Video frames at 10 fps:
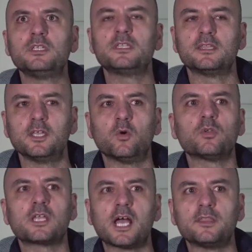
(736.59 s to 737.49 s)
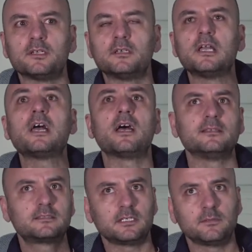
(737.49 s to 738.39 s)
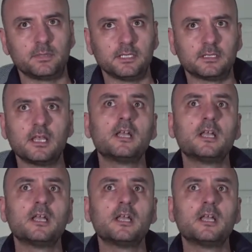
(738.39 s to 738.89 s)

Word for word: that they all gather and celebrate.